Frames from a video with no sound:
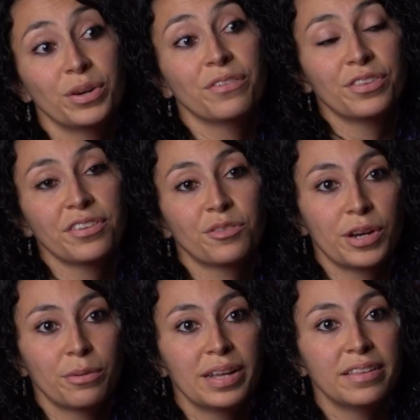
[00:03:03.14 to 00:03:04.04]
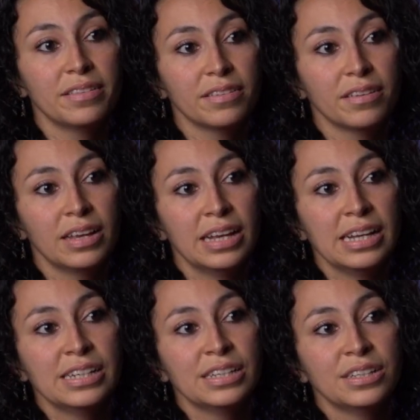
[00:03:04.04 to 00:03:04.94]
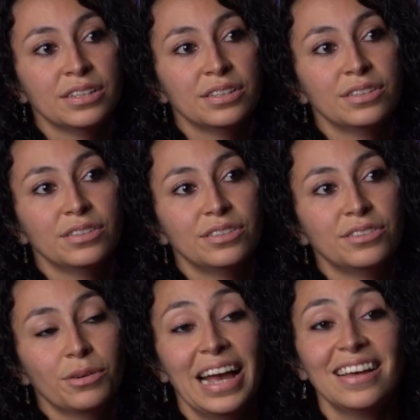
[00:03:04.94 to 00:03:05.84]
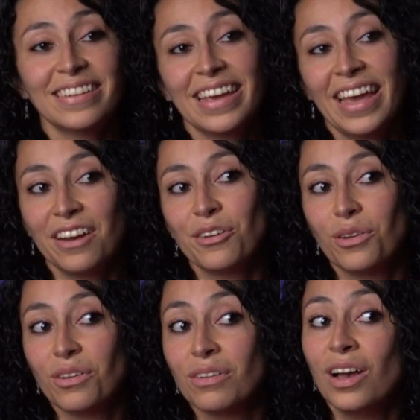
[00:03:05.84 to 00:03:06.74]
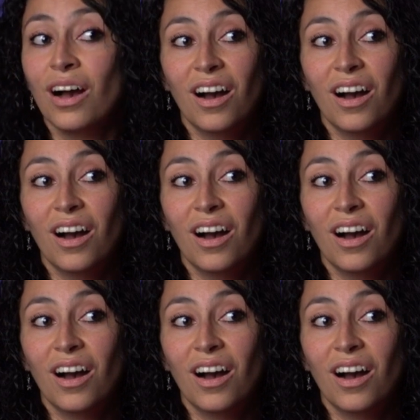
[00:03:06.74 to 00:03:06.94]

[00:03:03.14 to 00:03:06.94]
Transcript: previous experiments. So it has a handle